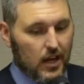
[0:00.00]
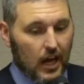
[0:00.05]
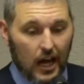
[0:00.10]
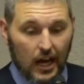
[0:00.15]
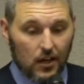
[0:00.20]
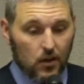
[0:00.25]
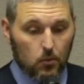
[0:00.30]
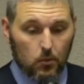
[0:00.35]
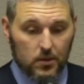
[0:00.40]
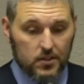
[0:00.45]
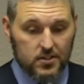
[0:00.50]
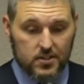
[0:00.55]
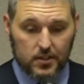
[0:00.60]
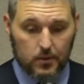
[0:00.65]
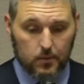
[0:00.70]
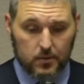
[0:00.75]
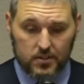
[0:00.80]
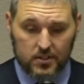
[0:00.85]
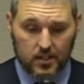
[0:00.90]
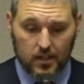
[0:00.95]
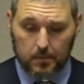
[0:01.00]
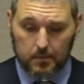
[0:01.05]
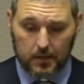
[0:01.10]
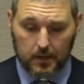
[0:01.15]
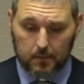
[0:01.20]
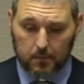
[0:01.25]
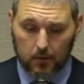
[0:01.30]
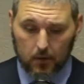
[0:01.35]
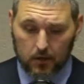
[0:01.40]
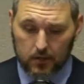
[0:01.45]
I don't want to see what's
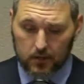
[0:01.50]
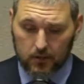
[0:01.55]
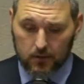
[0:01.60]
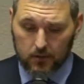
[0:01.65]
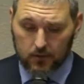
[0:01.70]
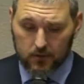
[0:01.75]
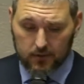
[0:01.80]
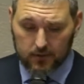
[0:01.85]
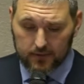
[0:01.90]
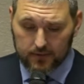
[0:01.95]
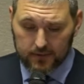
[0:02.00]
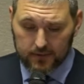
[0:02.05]
coming upon you.